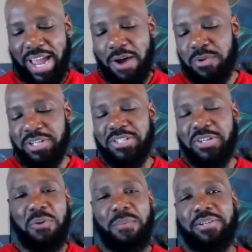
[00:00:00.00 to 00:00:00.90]
I want to
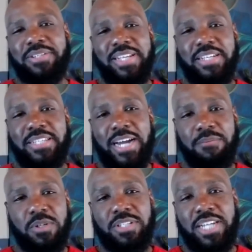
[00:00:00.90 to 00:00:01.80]
talk about today's
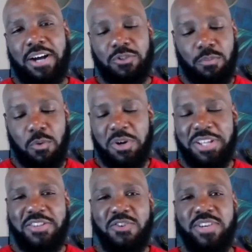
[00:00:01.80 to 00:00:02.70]
topic, child support.
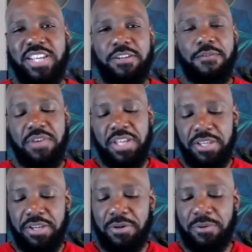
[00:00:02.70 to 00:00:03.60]
And you did a
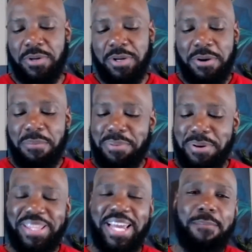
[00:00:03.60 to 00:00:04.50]
video,
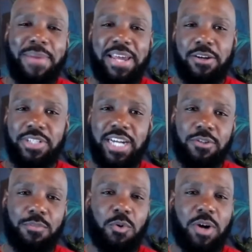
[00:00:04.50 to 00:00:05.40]
put that man on child
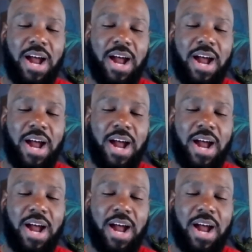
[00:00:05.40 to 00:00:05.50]
support.